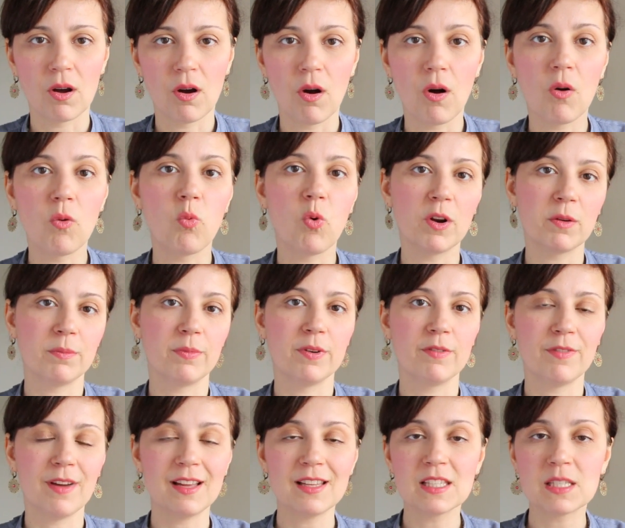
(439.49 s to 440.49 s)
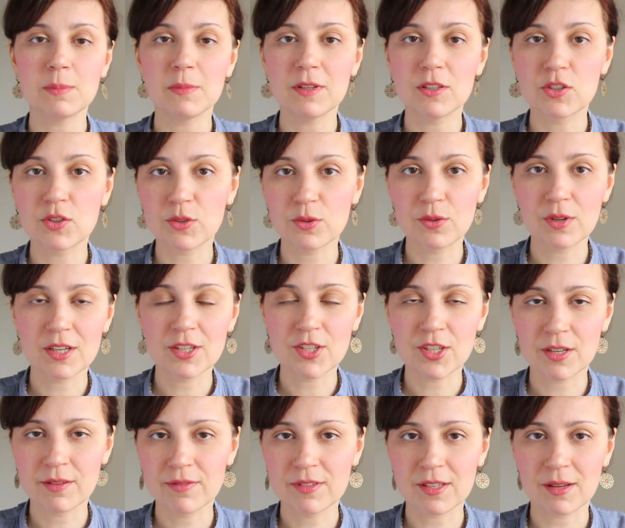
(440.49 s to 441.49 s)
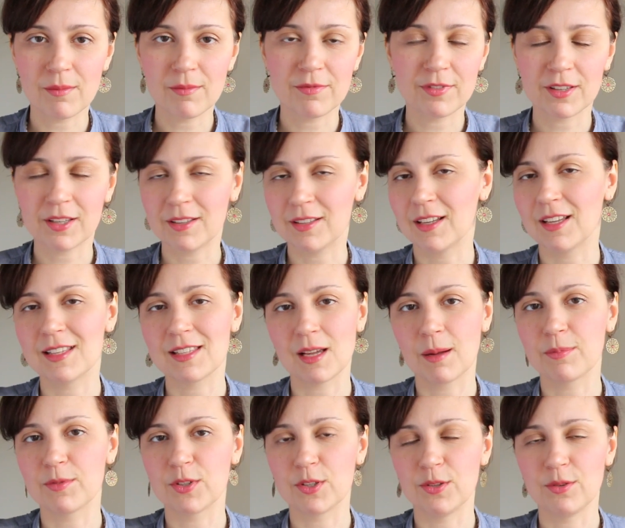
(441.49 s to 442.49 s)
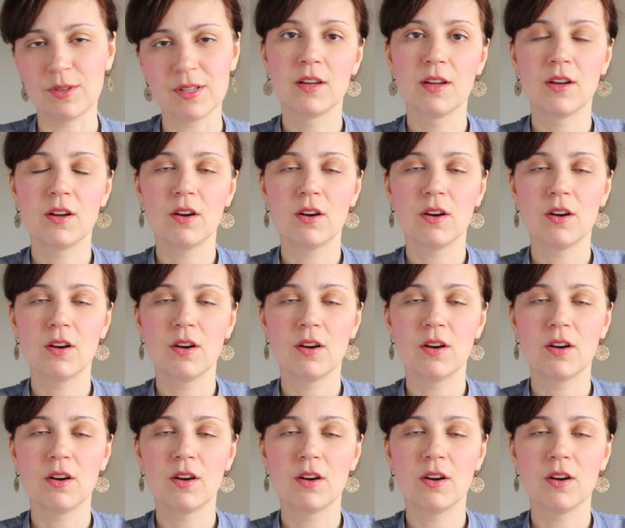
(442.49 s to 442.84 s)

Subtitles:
or what prevents me to achieve something. It's up to you.